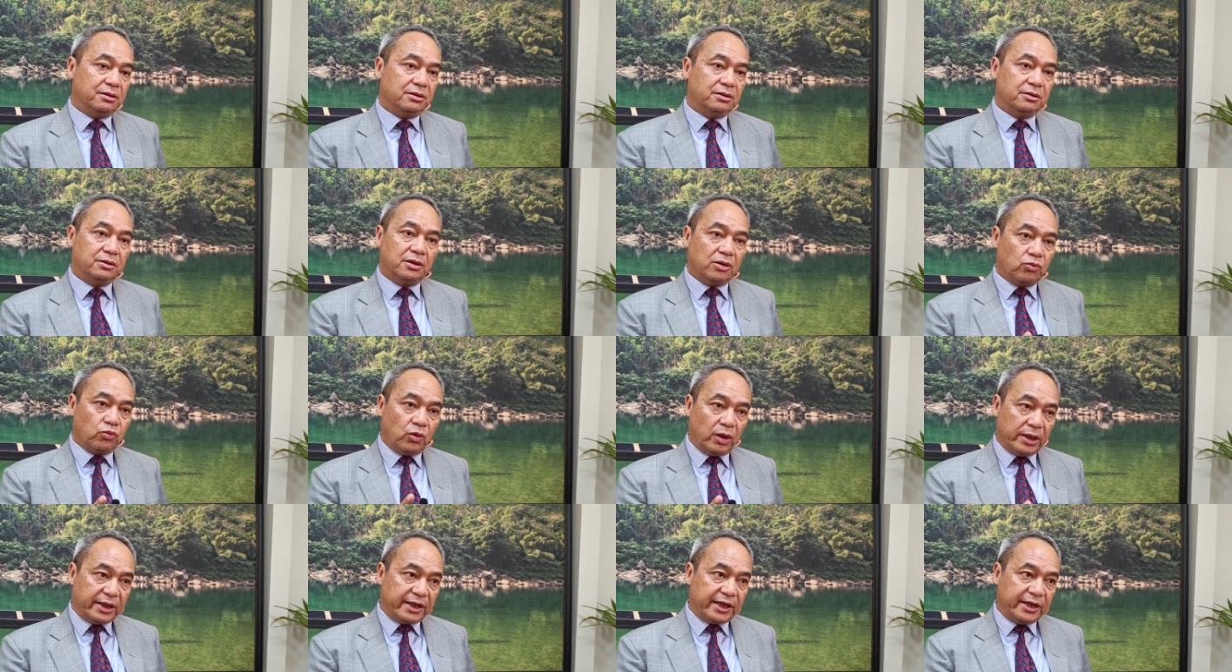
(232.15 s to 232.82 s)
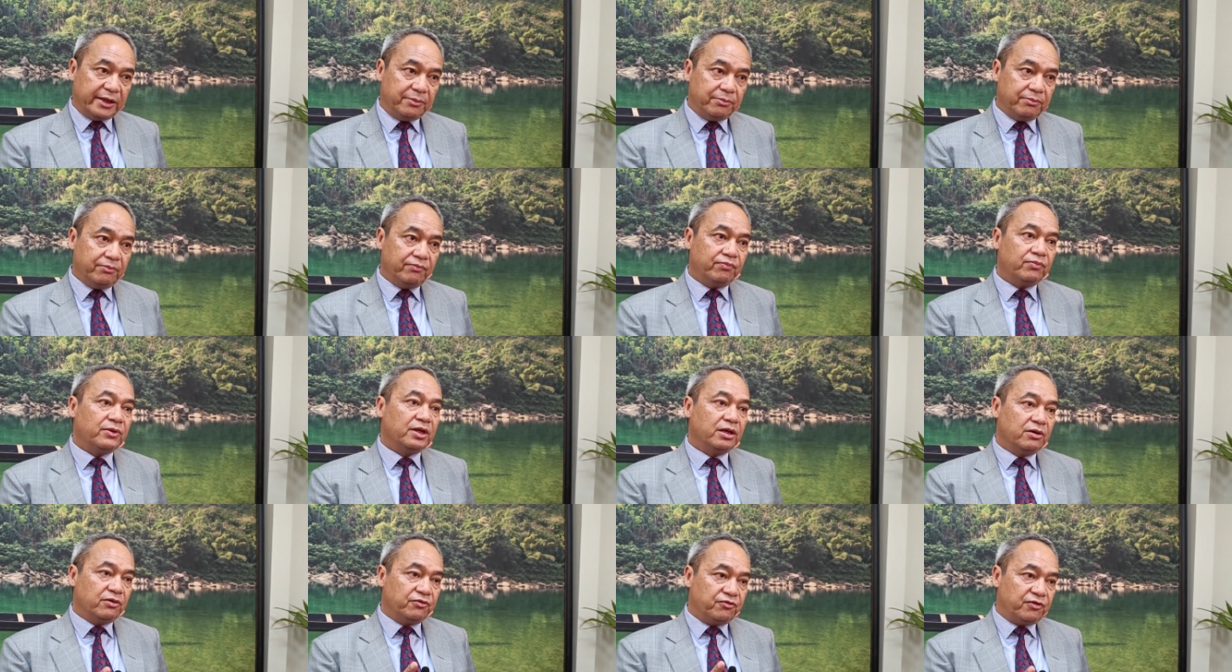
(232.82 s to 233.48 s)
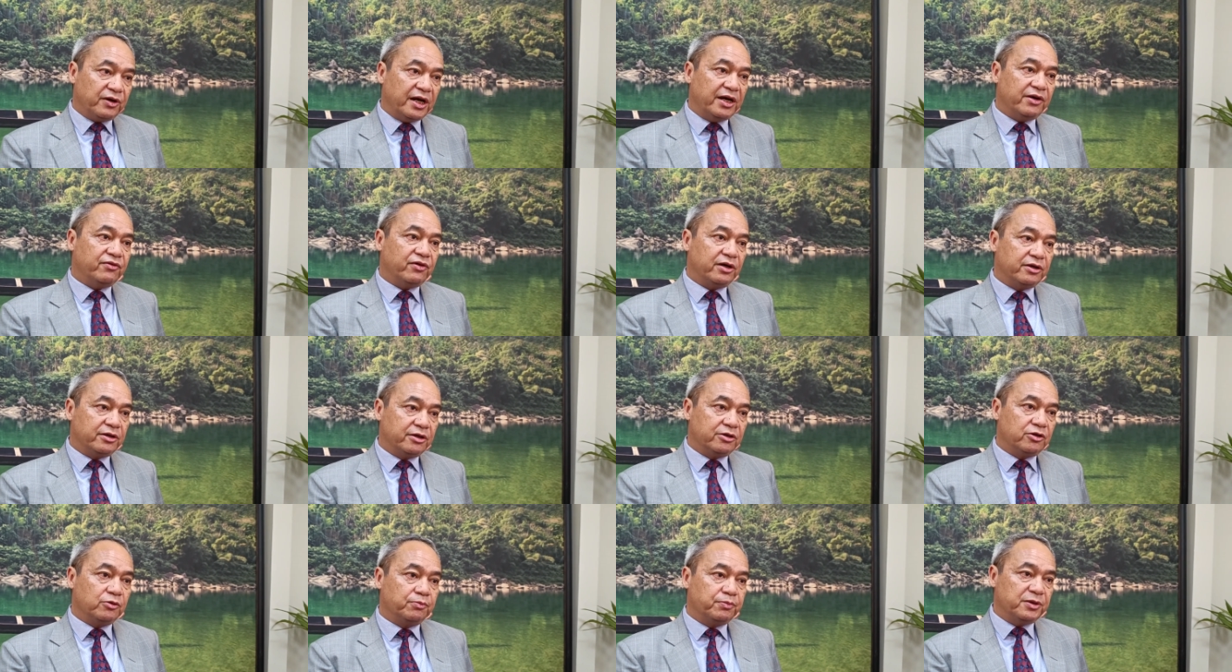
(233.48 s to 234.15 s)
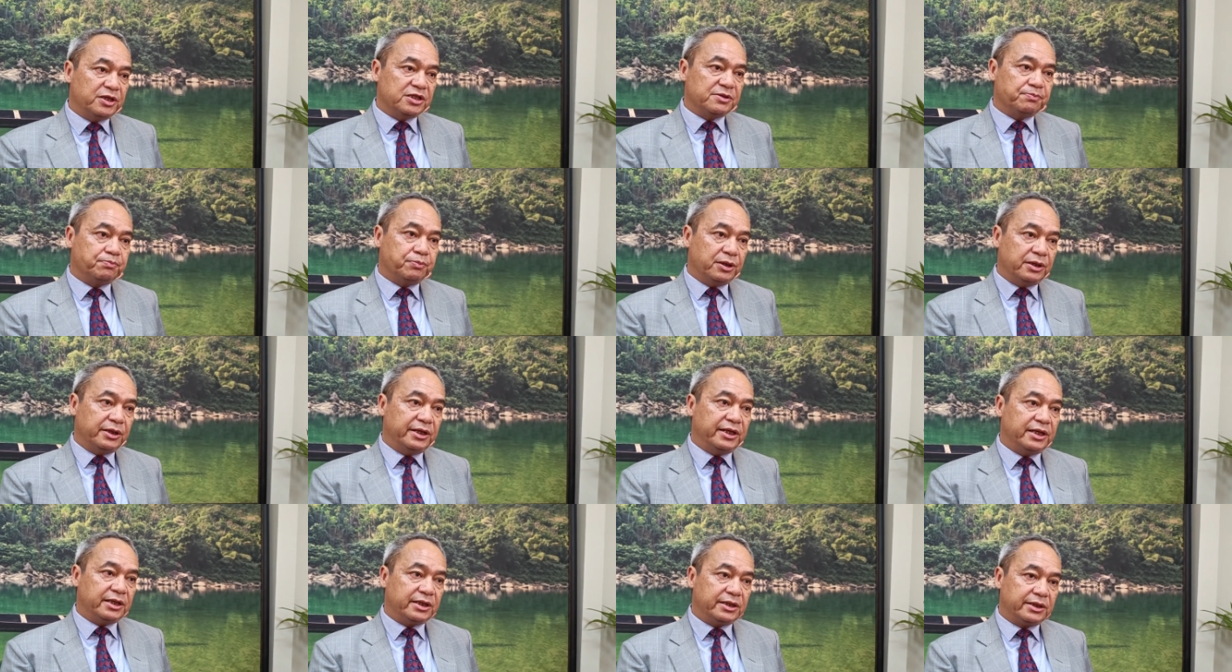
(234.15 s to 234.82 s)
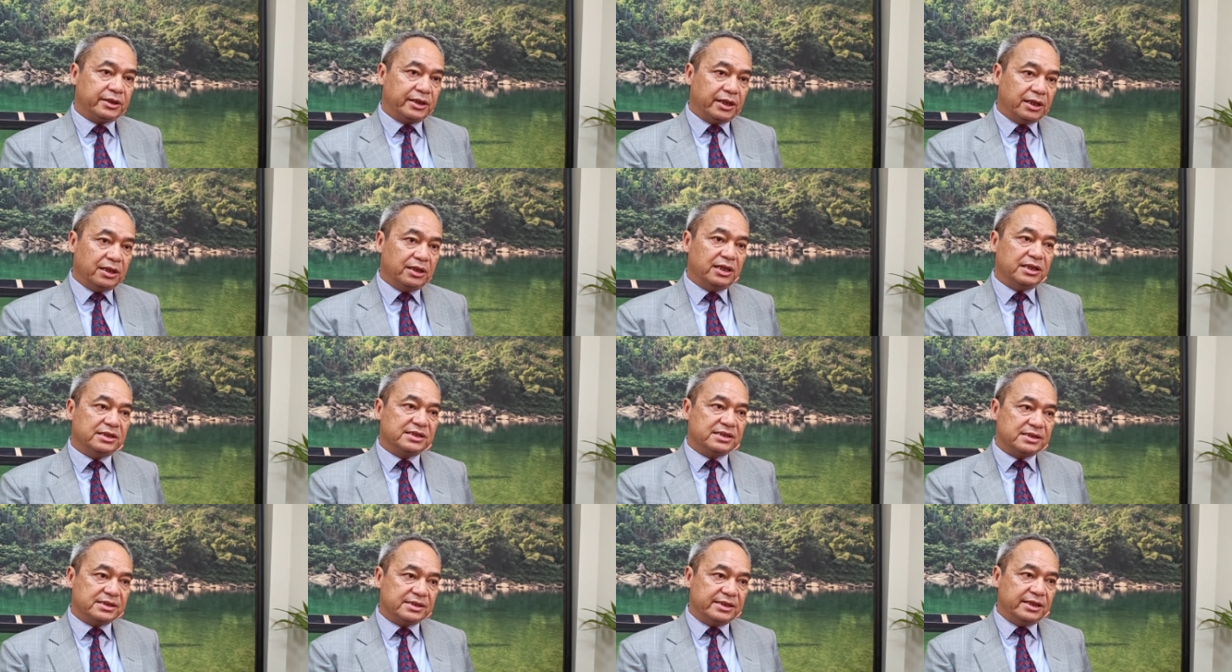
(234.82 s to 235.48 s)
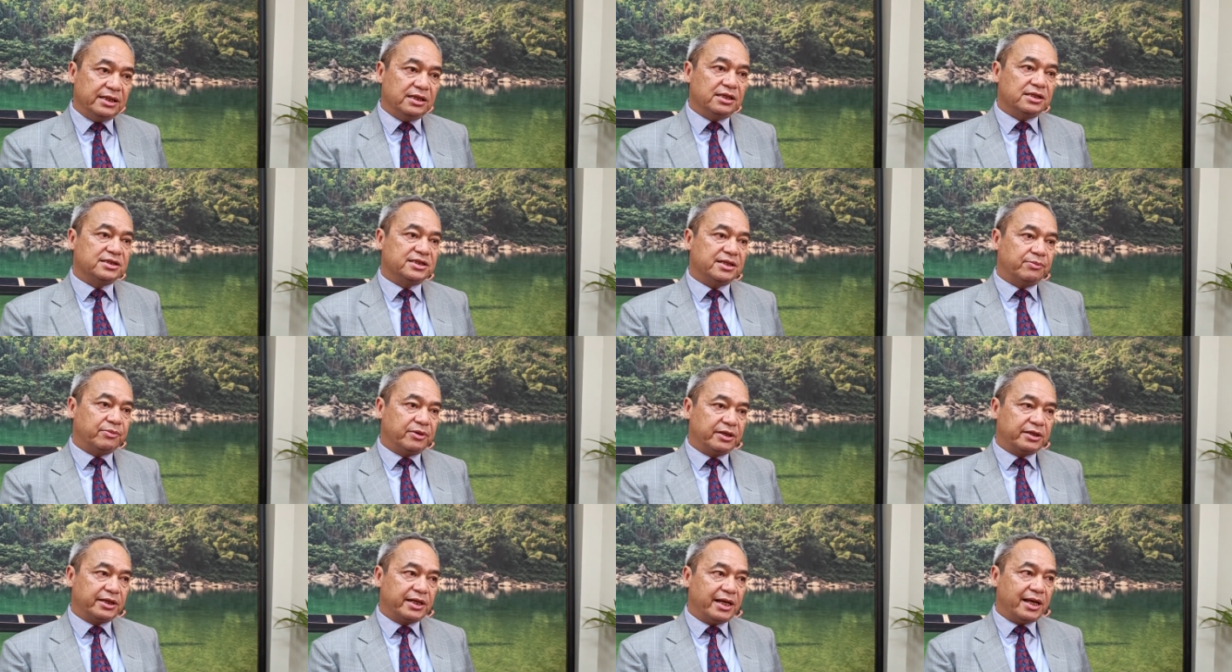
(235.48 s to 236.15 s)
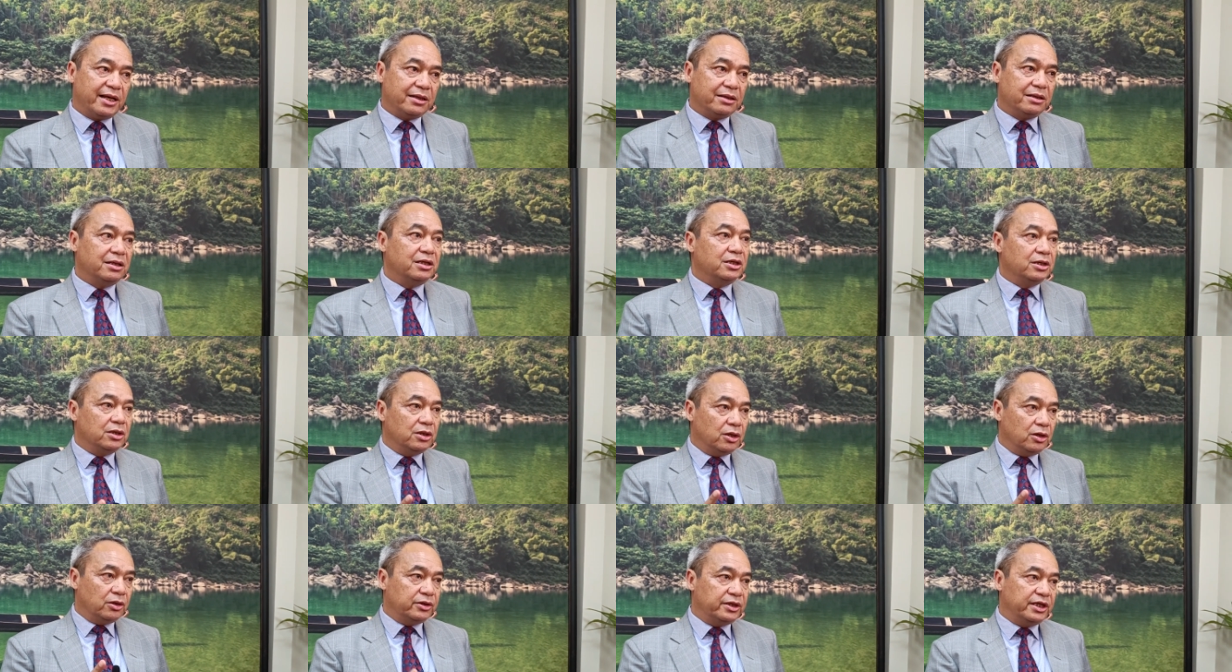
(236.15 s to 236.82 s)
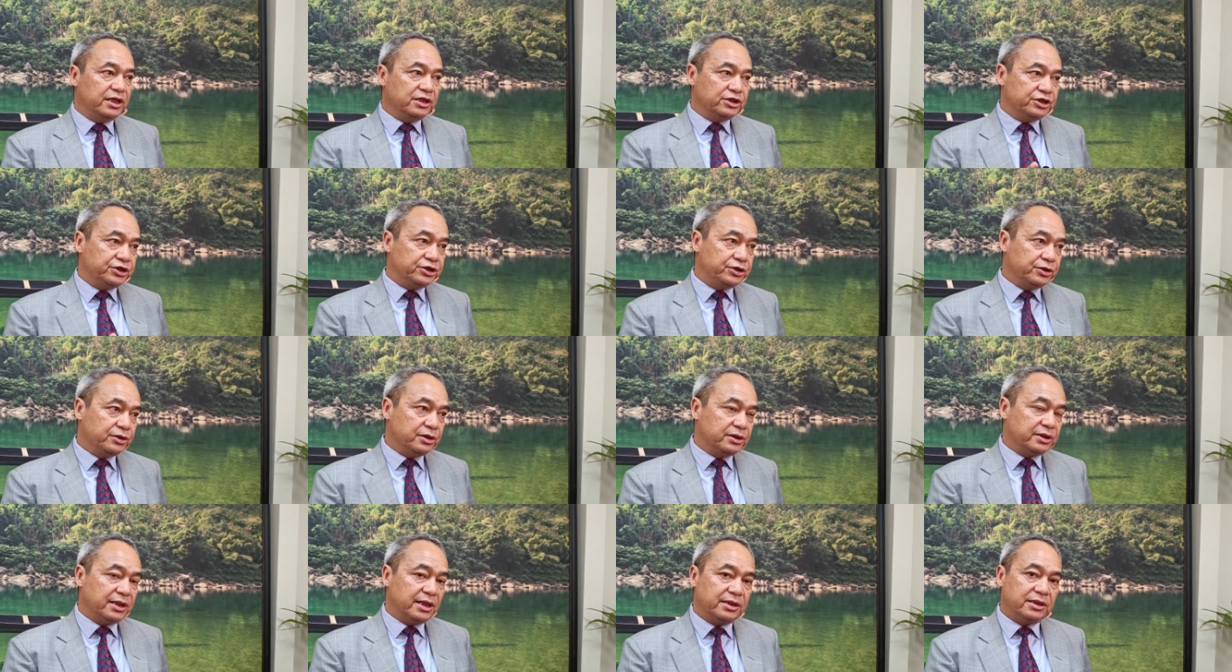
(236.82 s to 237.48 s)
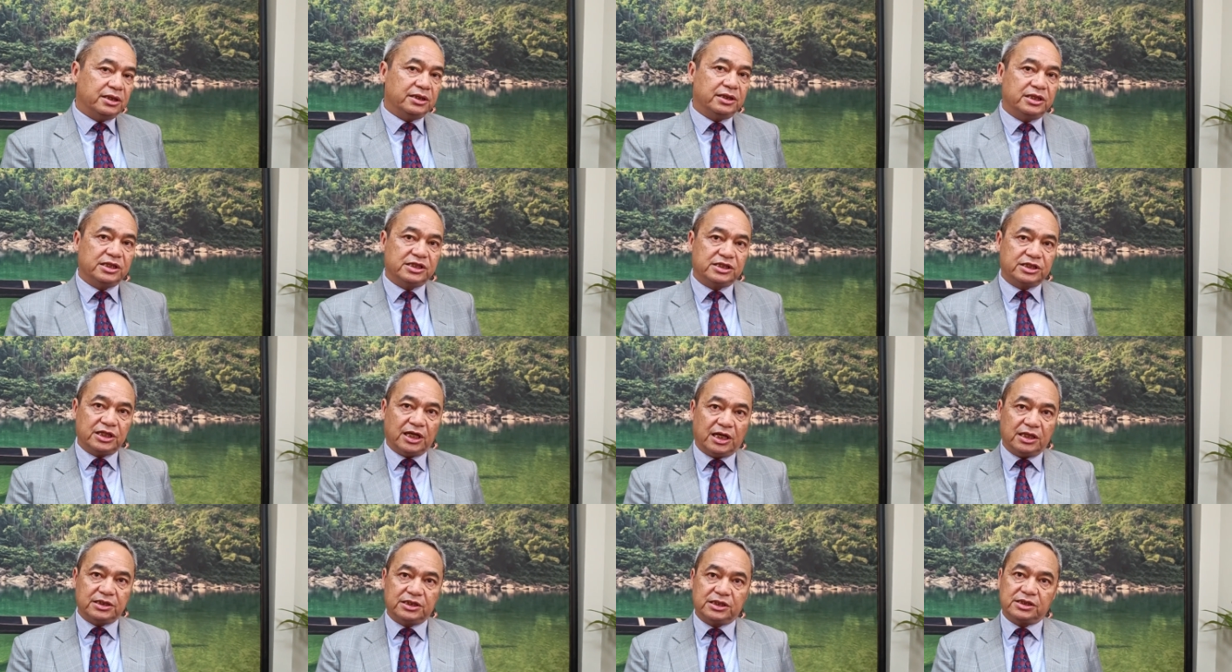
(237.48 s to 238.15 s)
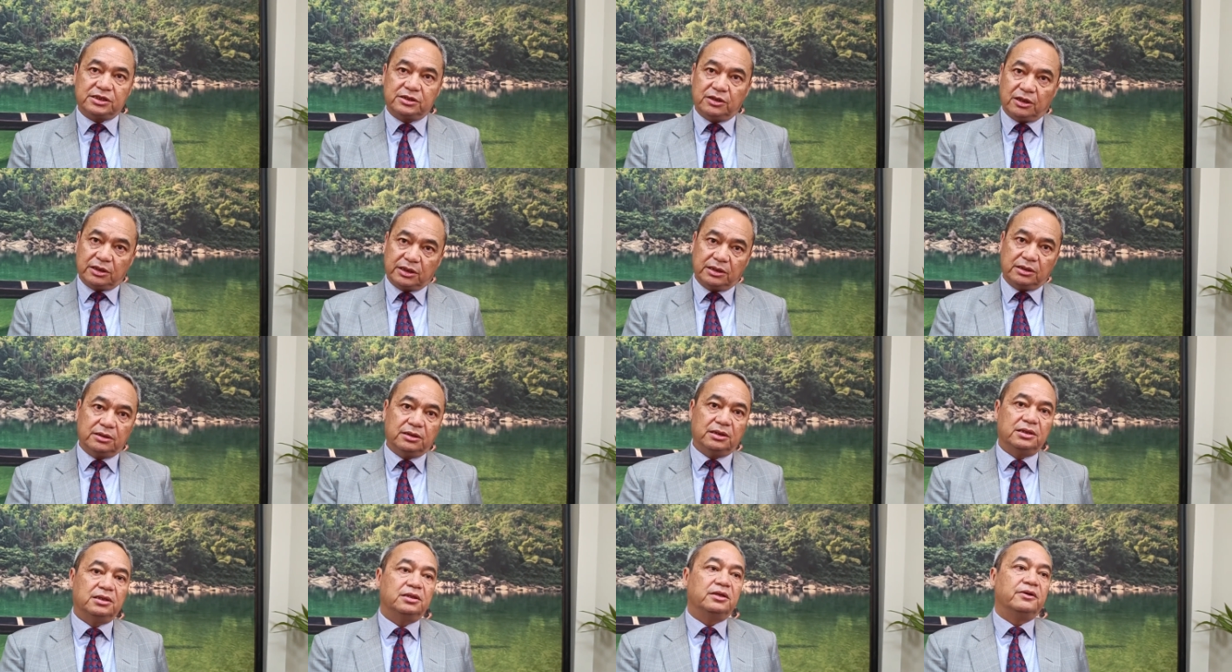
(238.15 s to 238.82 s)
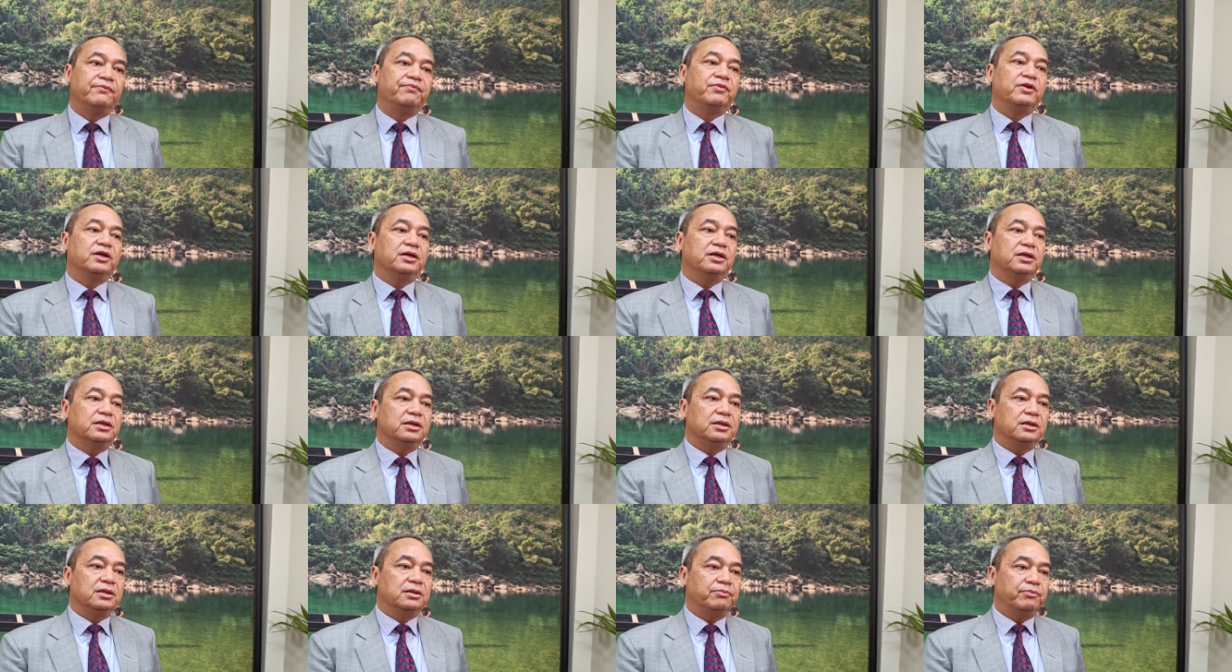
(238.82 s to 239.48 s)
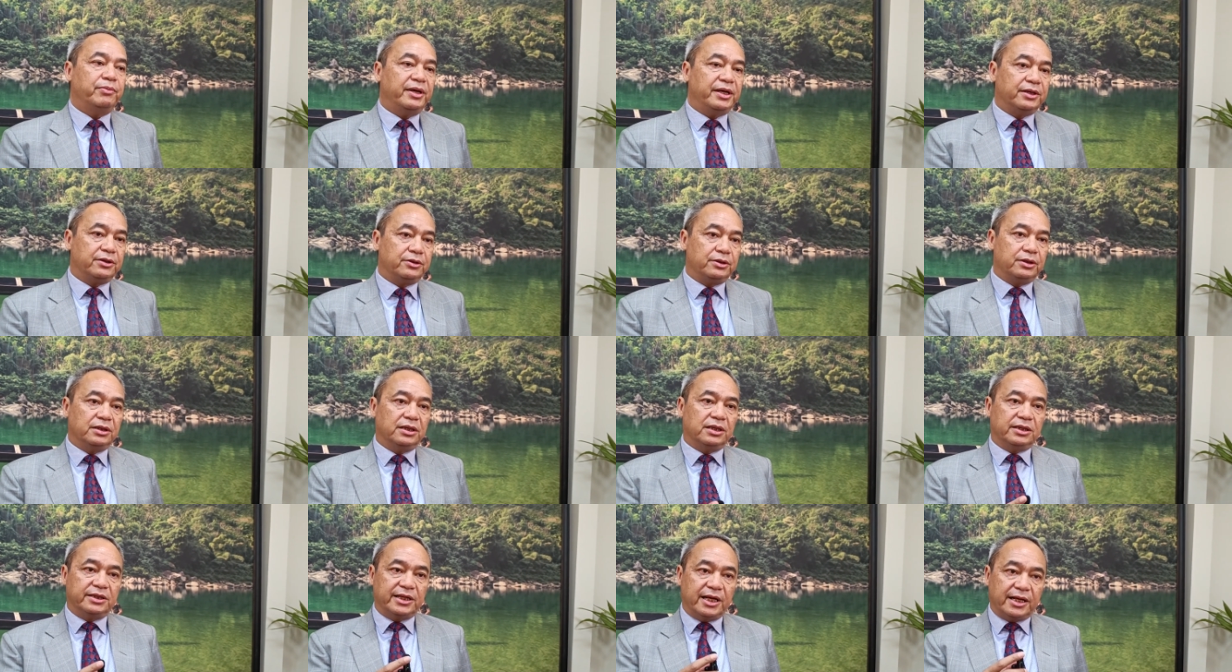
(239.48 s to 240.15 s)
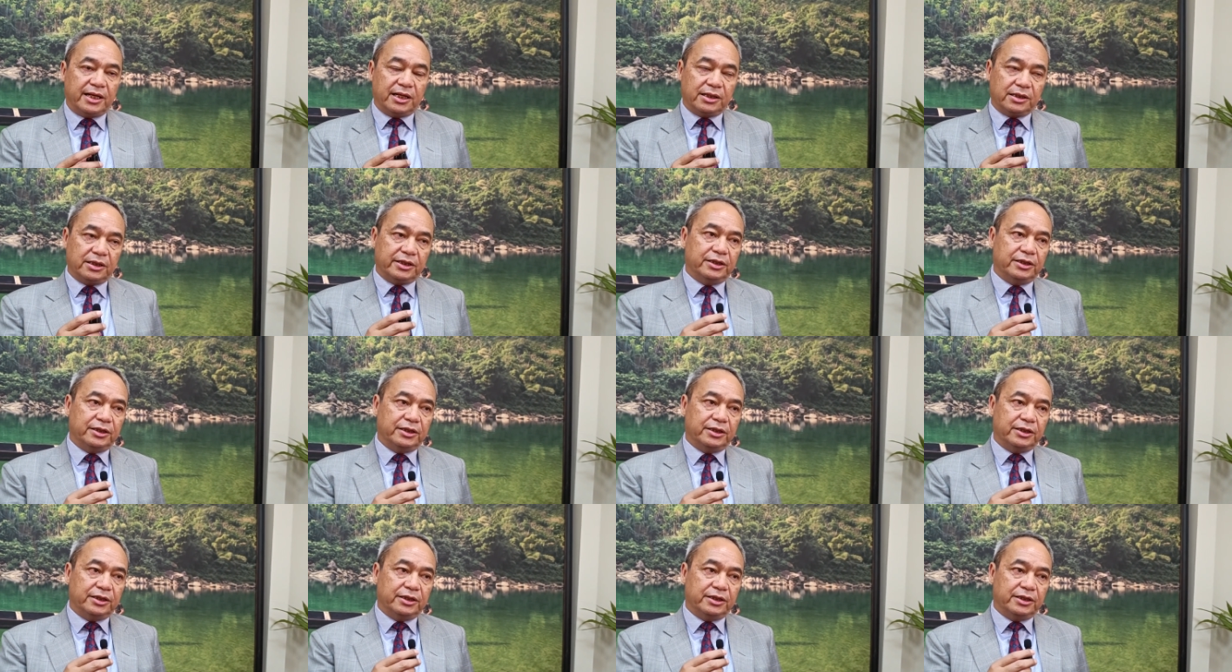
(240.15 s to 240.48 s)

Not one time, 500 rupees per day till they seal the septic tank or they ensure that the discharge is not uh, made uh, directly